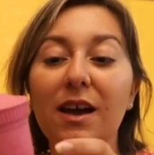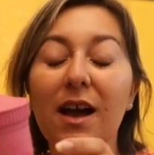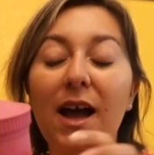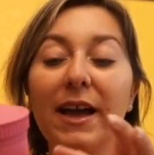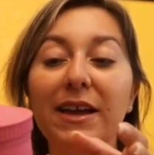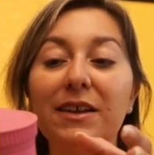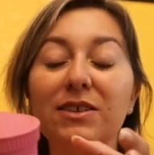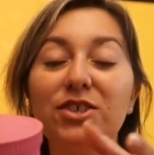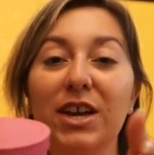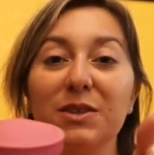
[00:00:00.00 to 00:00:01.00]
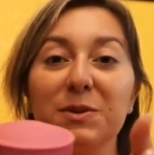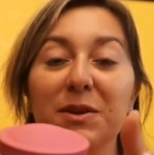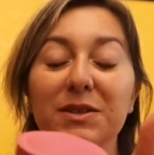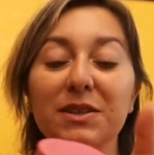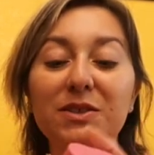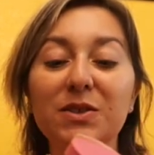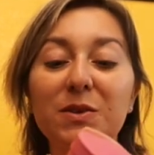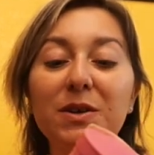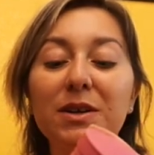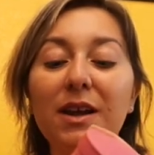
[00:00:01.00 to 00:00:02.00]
I checked when I was at the store,